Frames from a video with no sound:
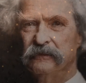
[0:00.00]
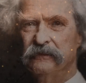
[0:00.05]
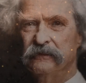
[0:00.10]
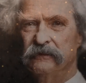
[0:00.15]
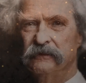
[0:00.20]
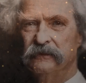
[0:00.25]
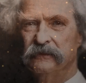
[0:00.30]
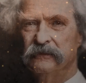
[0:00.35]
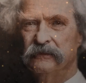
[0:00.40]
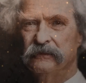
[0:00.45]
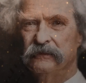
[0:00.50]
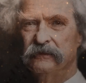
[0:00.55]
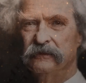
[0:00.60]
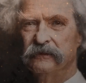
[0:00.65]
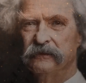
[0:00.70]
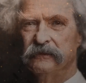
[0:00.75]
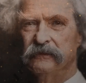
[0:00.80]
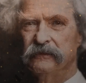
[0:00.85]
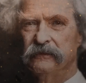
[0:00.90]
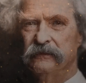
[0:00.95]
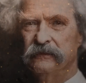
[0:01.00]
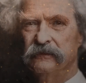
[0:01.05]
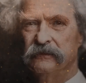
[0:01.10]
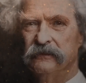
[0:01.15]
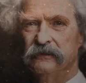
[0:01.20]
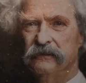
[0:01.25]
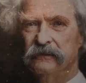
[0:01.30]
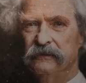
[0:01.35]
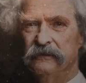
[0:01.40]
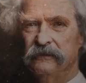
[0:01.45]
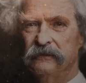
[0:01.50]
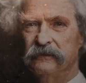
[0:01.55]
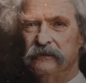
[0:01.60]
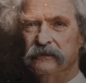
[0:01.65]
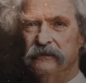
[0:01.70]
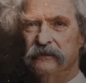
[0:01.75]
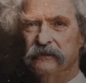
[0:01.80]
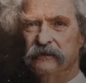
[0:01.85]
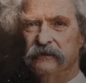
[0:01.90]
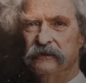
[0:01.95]

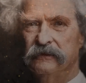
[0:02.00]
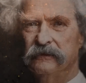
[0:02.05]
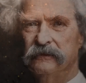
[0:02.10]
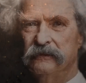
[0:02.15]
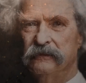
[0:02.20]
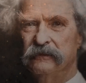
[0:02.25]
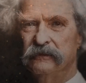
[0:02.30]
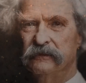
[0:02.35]
(no one is talking)